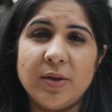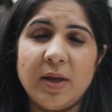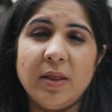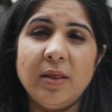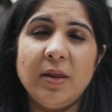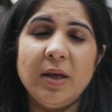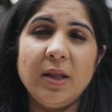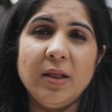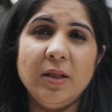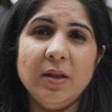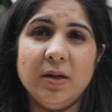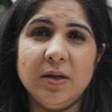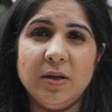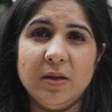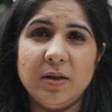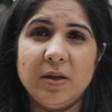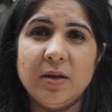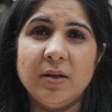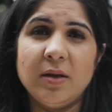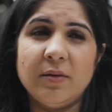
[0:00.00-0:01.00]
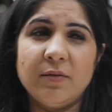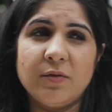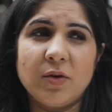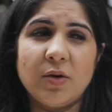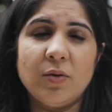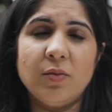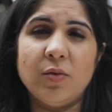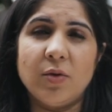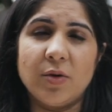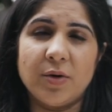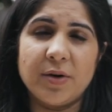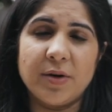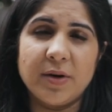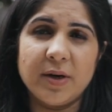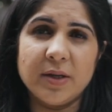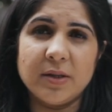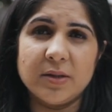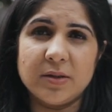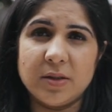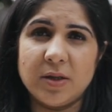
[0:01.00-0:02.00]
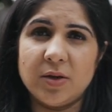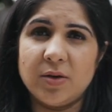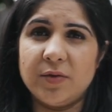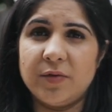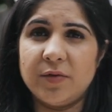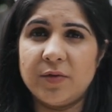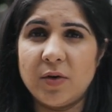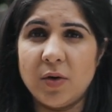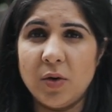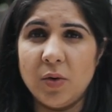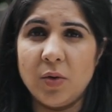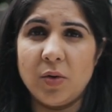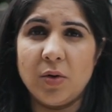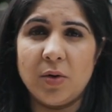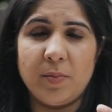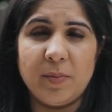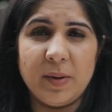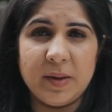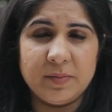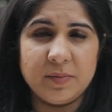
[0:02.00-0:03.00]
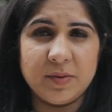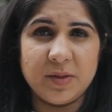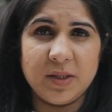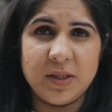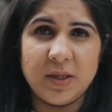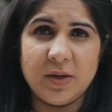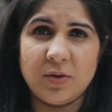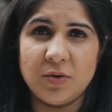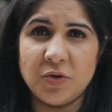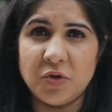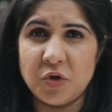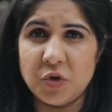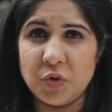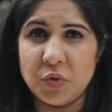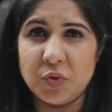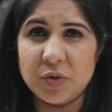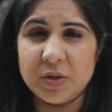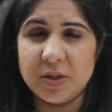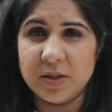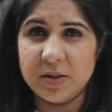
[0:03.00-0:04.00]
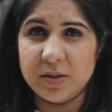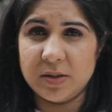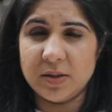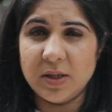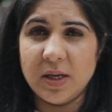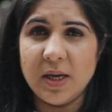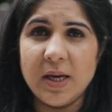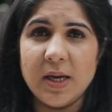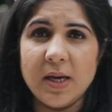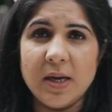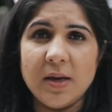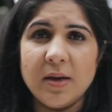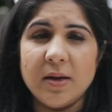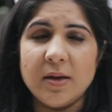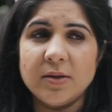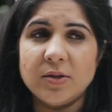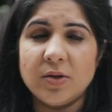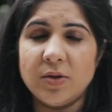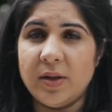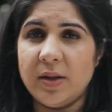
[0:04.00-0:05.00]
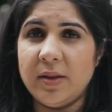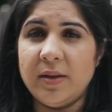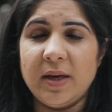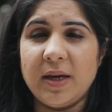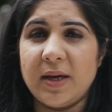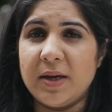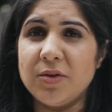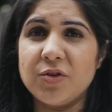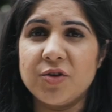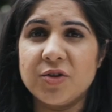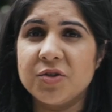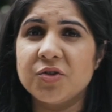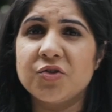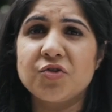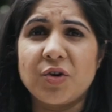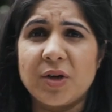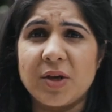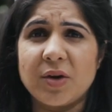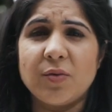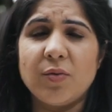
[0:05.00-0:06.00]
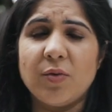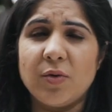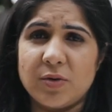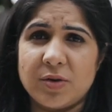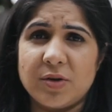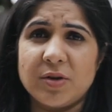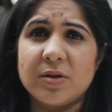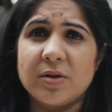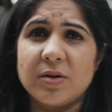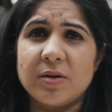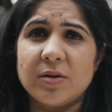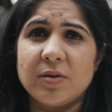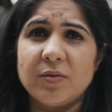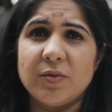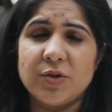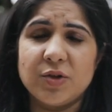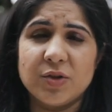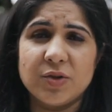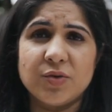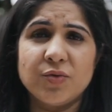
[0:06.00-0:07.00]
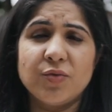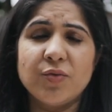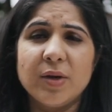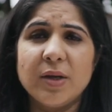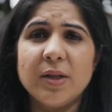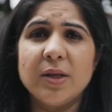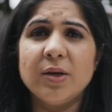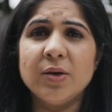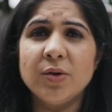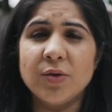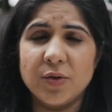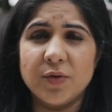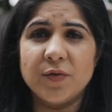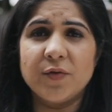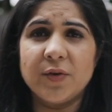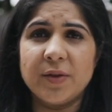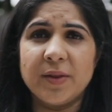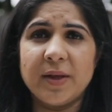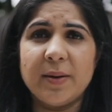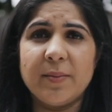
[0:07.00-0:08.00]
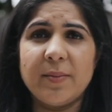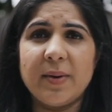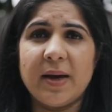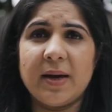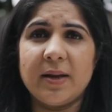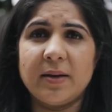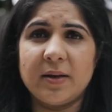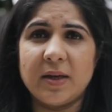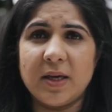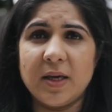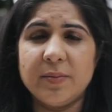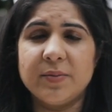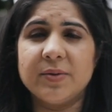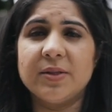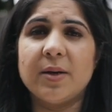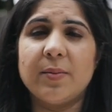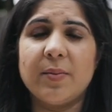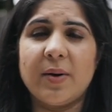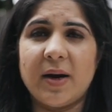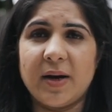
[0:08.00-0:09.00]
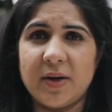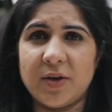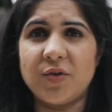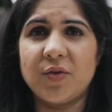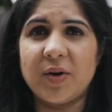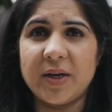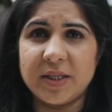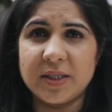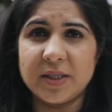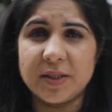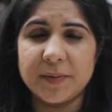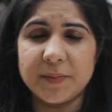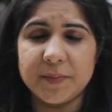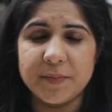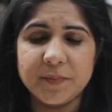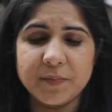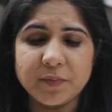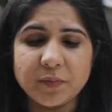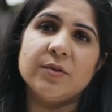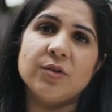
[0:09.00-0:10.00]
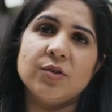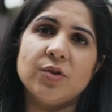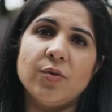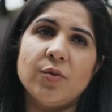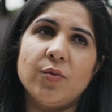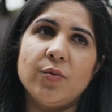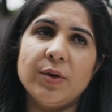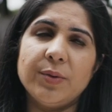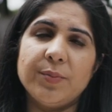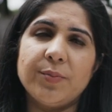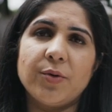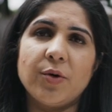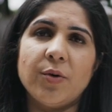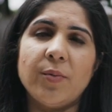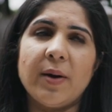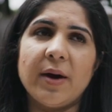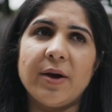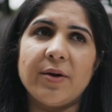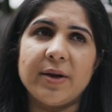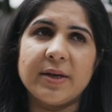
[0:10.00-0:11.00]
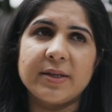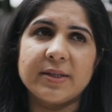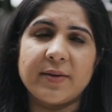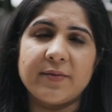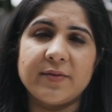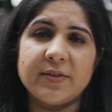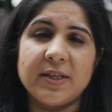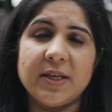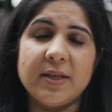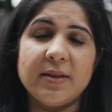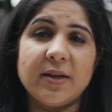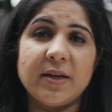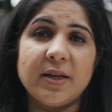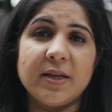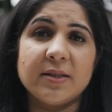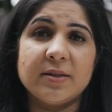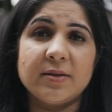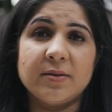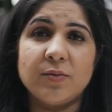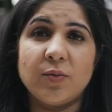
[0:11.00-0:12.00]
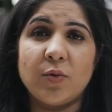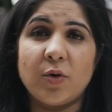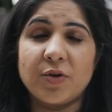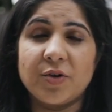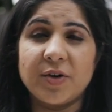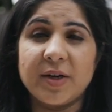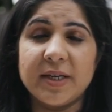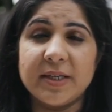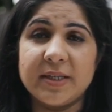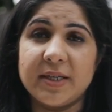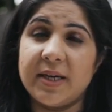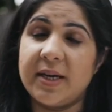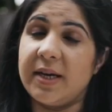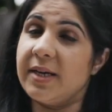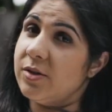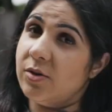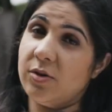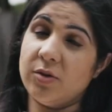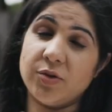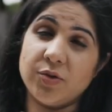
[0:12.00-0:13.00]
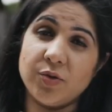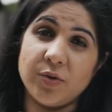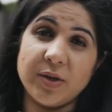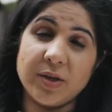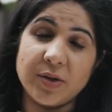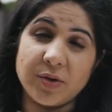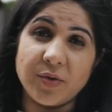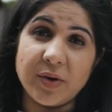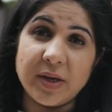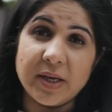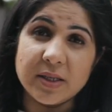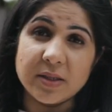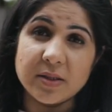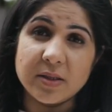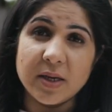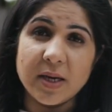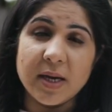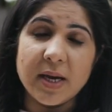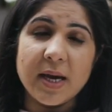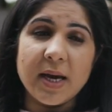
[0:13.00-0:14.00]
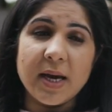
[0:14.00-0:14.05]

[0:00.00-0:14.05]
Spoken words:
that they learn that they've got water instead of Coke or Pepsi or juices, so that they can just drink water, which is really good for them and keeps them hydrated. So with probiotics, I've seen that his water intake has also increased.